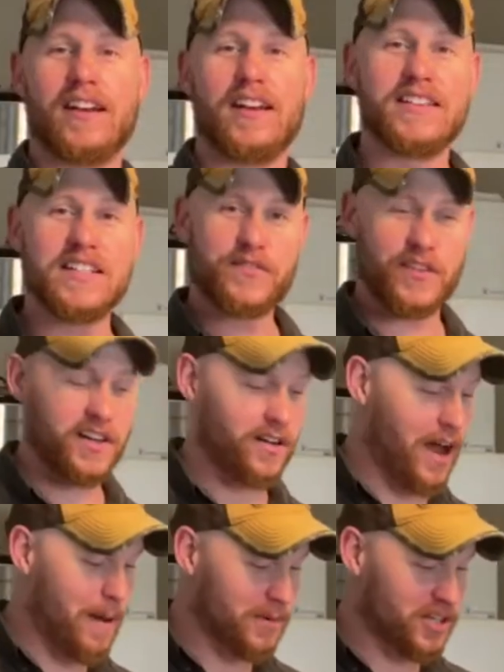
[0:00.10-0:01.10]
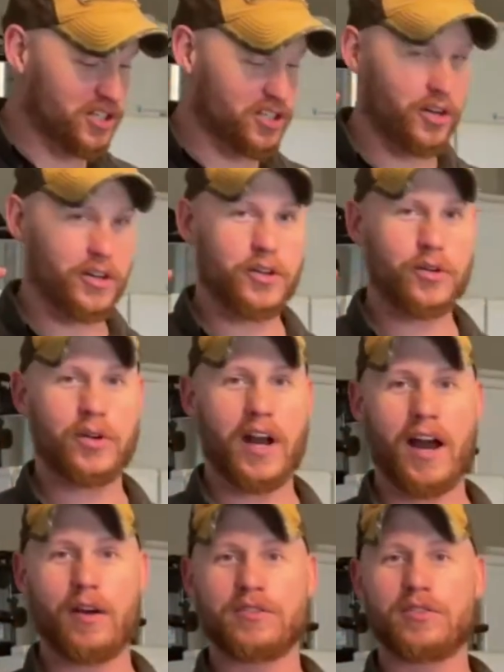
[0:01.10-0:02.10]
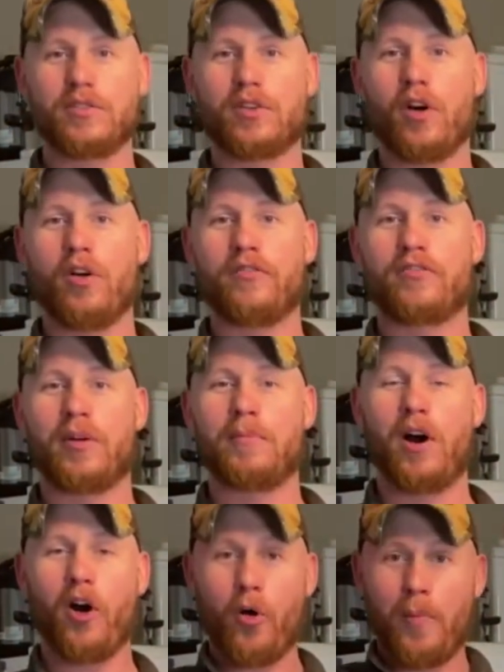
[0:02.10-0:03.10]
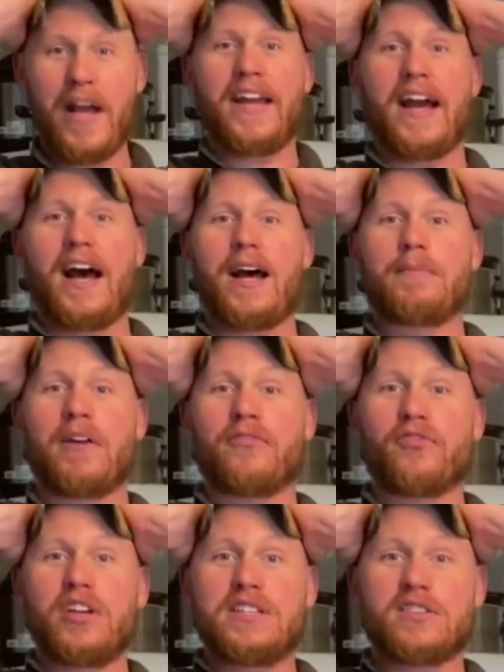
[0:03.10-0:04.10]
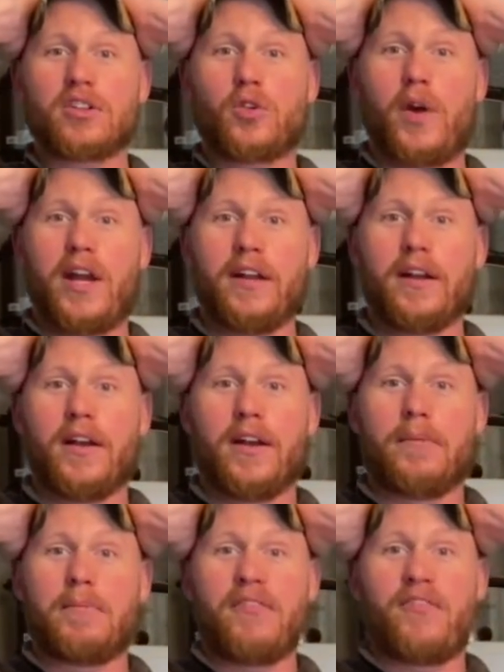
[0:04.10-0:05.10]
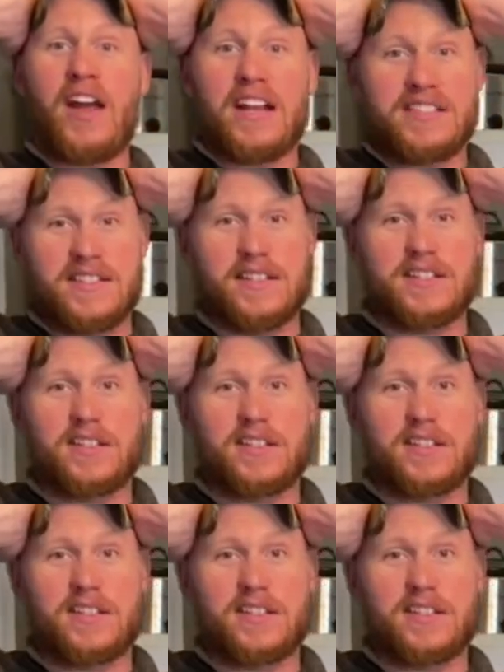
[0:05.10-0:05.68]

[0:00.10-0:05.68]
In this video, I'm gonna show you how to go from a, oh my God, my freezer quit, my venison is